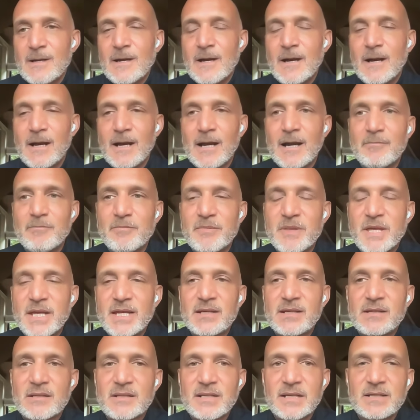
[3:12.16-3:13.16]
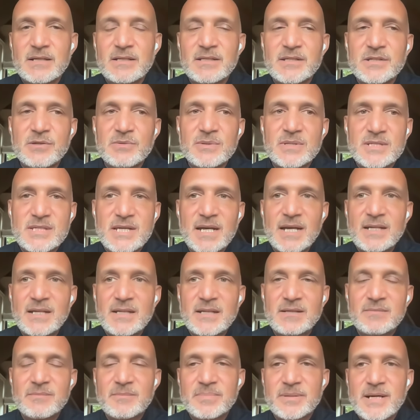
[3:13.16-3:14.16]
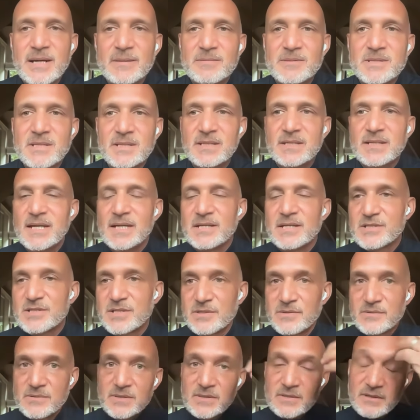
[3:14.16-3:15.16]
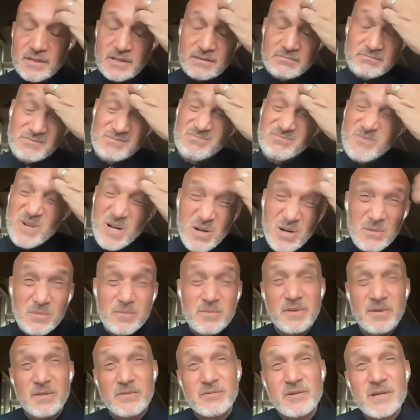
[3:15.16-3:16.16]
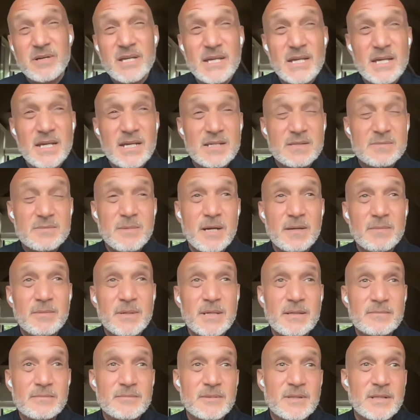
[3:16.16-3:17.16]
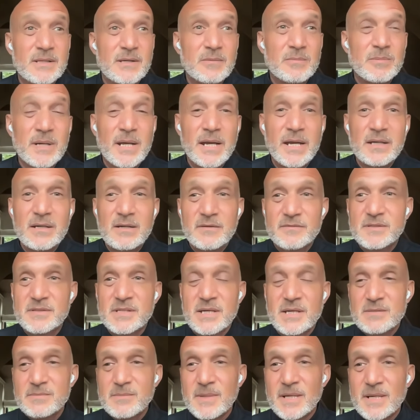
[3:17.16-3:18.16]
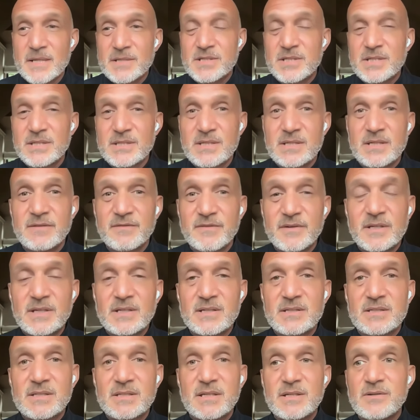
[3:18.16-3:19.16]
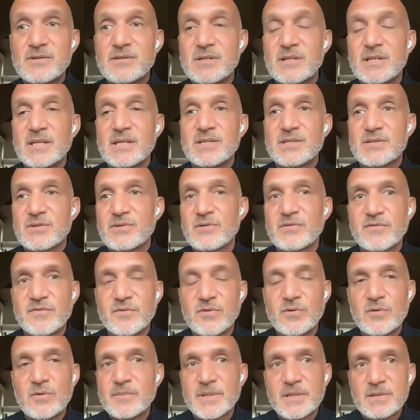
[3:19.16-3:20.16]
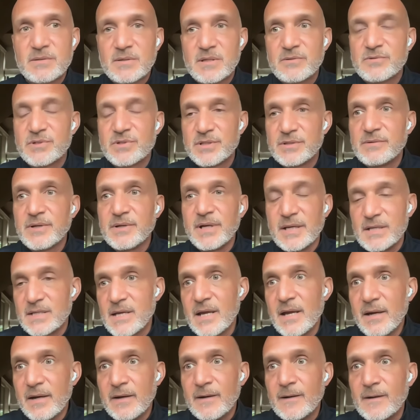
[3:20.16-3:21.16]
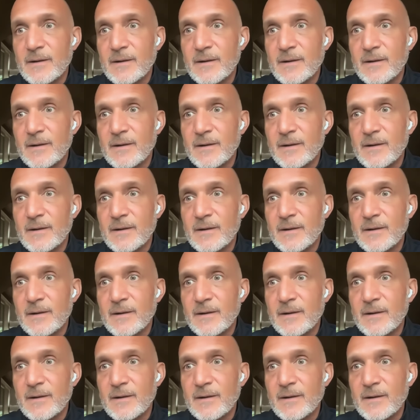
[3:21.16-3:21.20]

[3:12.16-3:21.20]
then you would say that perhaps in the next three years maybe they'll play enough Test matches, and if he continues in this sort of form, he'll do it. Yeah,